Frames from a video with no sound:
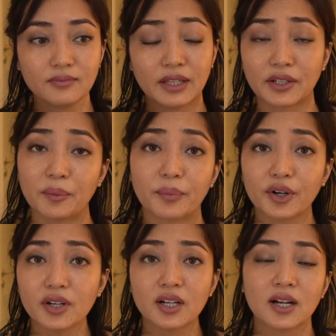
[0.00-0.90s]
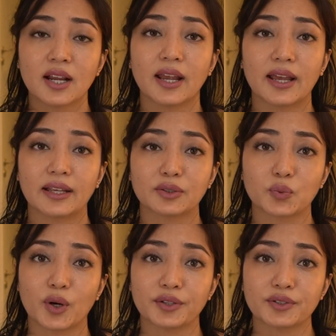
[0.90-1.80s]
number, and
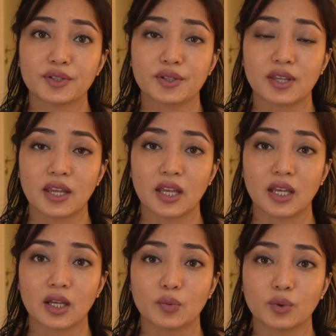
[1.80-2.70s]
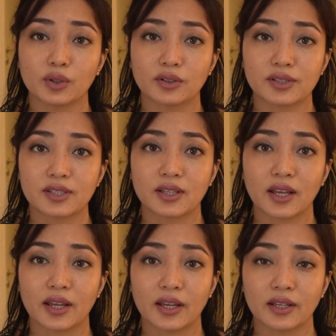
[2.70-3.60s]
once they will
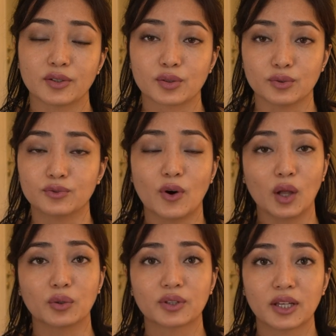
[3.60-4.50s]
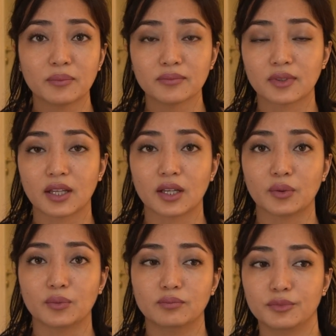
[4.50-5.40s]
say to follow them,
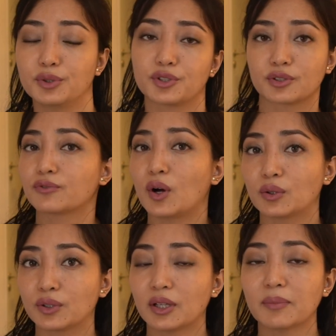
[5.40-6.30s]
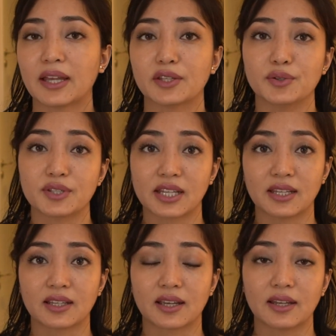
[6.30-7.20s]
you just follow them, and you
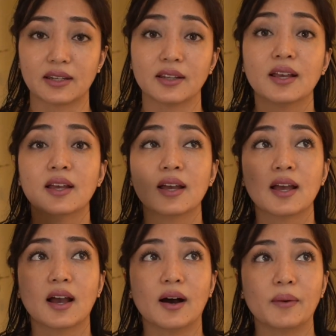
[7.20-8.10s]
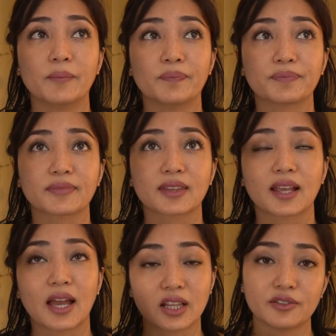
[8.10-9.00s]
take an
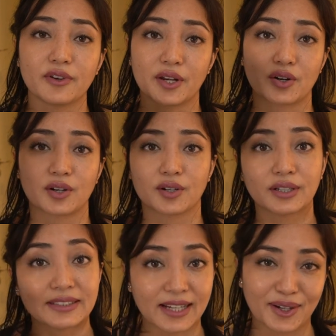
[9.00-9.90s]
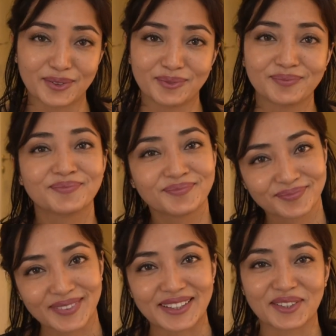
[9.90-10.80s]
elevator down.
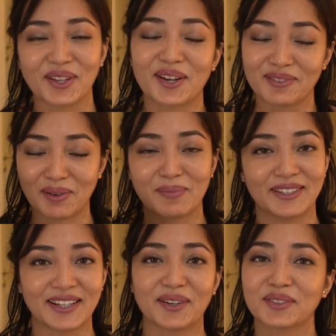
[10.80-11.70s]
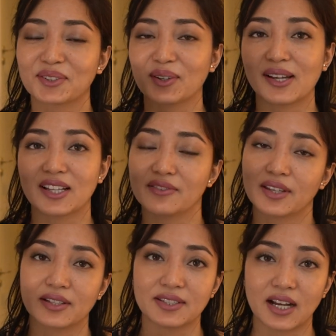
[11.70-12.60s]
It's a lot of up and down. So
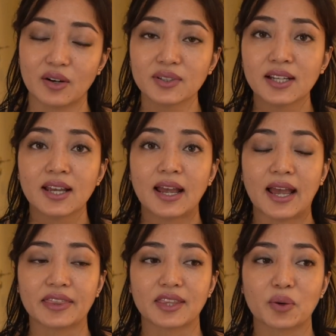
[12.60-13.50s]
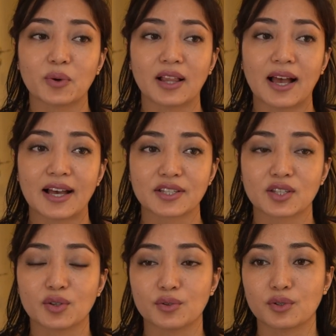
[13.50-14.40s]
elevator down, and they will
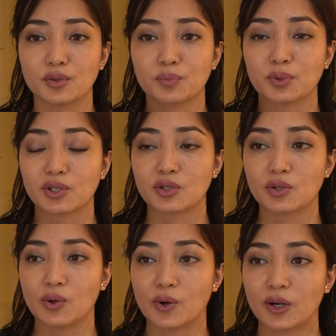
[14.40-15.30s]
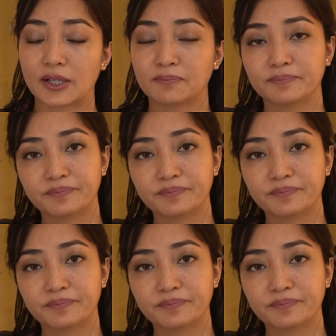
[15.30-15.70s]
ask you to put your